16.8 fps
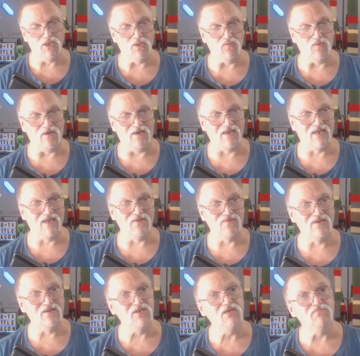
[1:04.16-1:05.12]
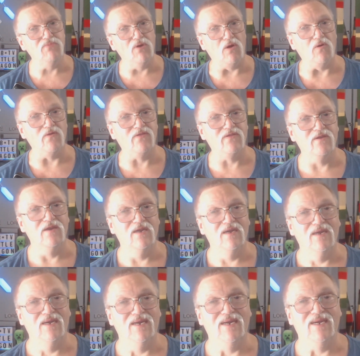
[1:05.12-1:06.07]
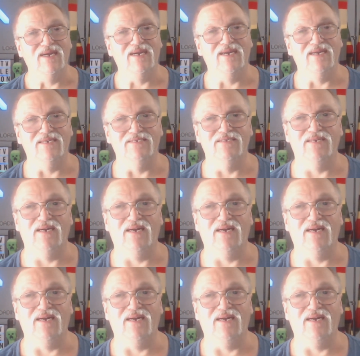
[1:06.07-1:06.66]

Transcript: well. I kinda wanna do both. And